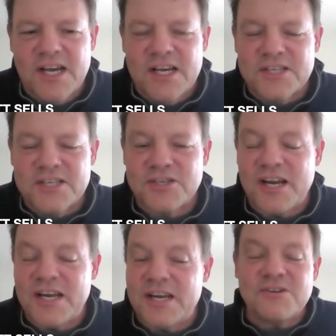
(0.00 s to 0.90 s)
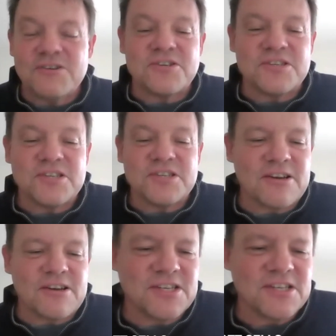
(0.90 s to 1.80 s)
So I know there's
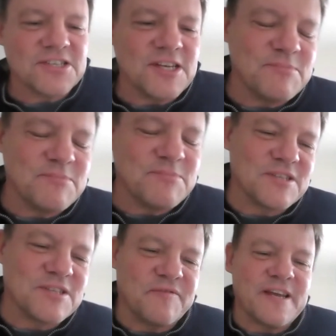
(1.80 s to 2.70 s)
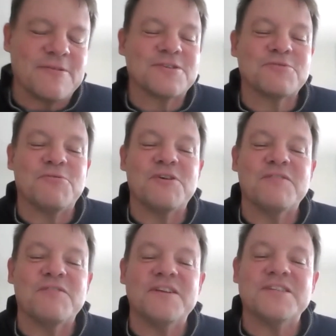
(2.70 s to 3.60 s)
secrets, and sometimes the families won't
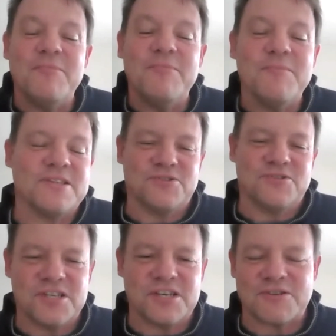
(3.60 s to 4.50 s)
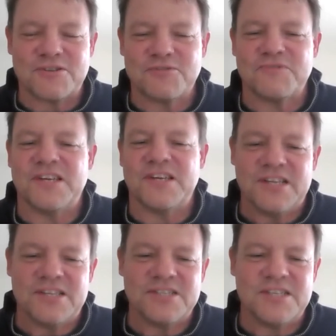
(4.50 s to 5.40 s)
even tell me their secrets when they
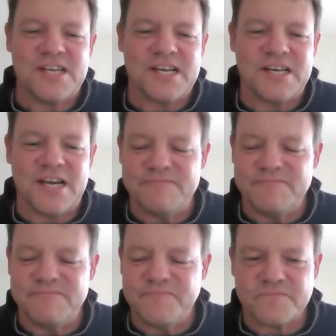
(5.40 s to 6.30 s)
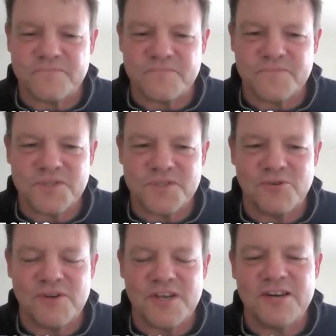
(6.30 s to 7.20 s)
get this handout.
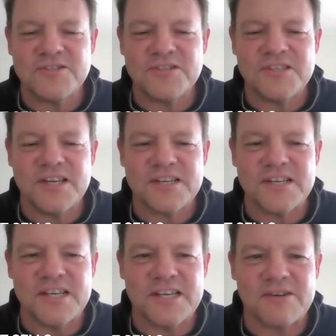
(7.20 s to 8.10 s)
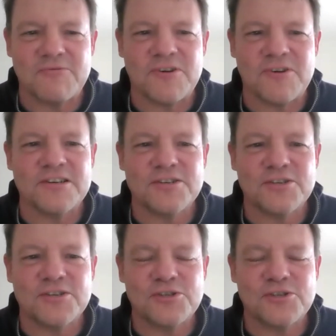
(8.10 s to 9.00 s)
So here's the technique I want to
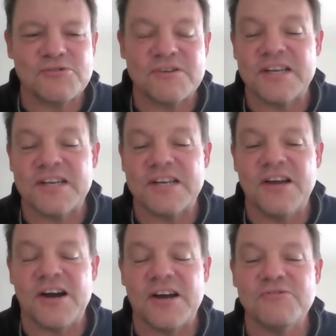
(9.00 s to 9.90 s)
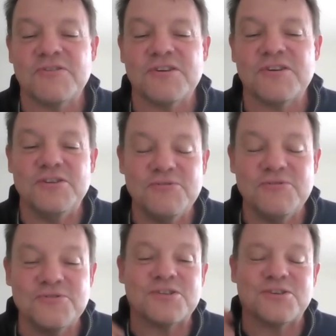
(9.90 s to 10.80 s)
show you, and then you can
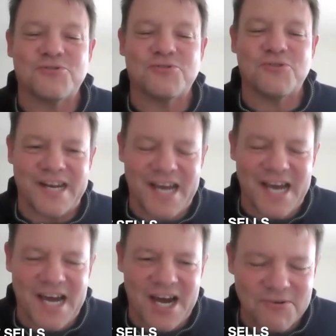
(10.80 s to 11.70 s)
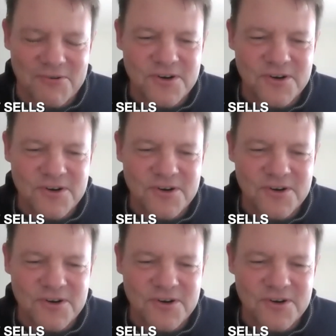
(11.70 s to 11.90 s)
use it to try it out,